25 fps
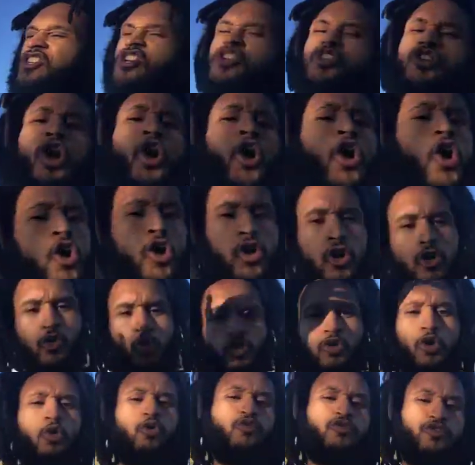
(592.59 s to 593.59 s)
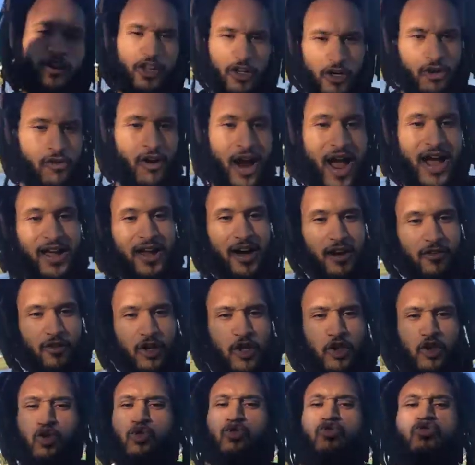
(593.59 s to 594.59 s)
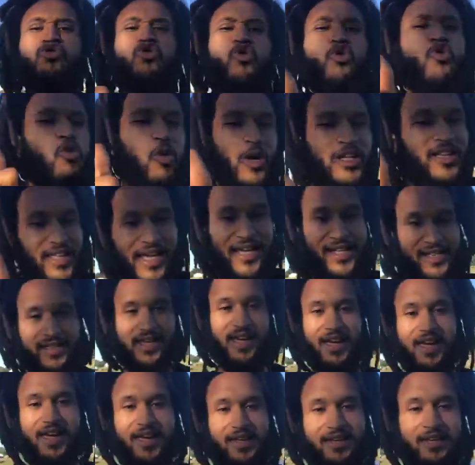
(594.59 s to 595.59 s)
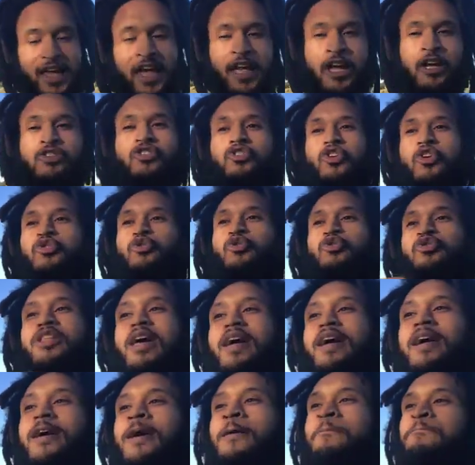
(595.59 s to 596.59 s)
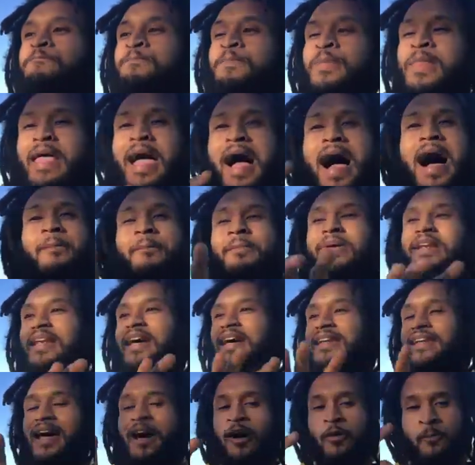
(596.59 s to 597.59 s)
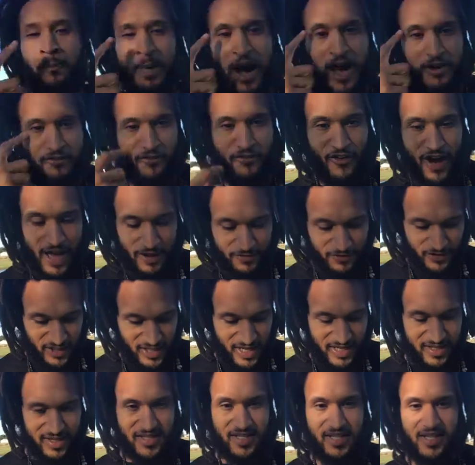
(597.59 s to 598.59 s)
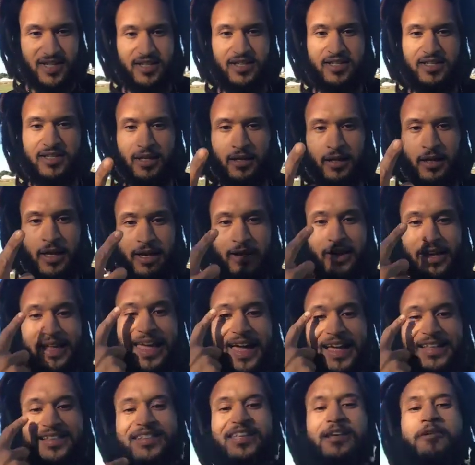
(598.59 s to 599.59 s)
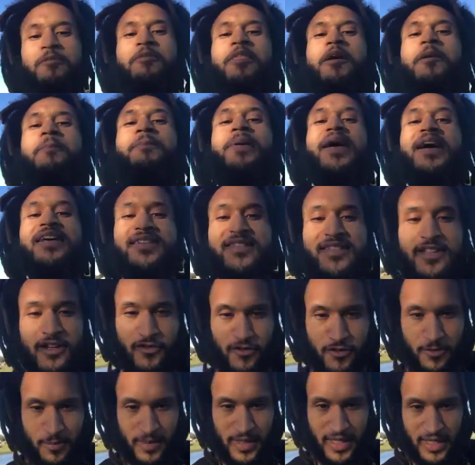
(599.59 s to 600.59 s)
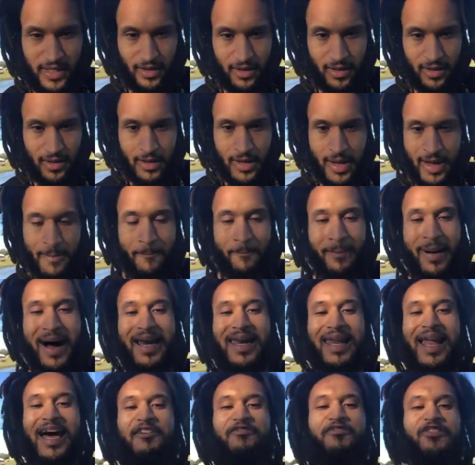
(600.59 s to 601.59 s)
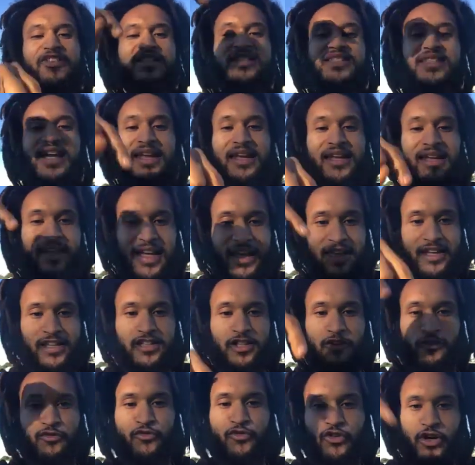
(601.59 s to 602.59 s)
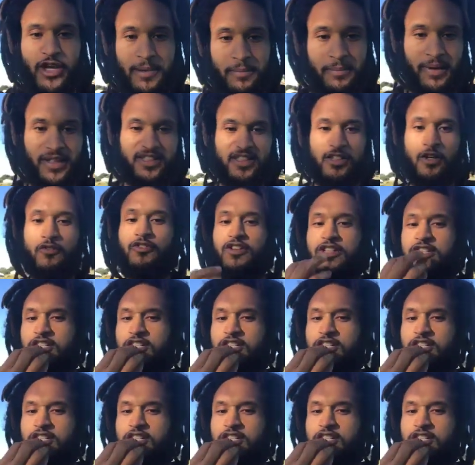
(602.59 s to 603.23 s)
hurdled over the crack era. You knew what they did. So you think I'm gonna let my 5 senses get to the best of me? My life is dedicated to freeing myself and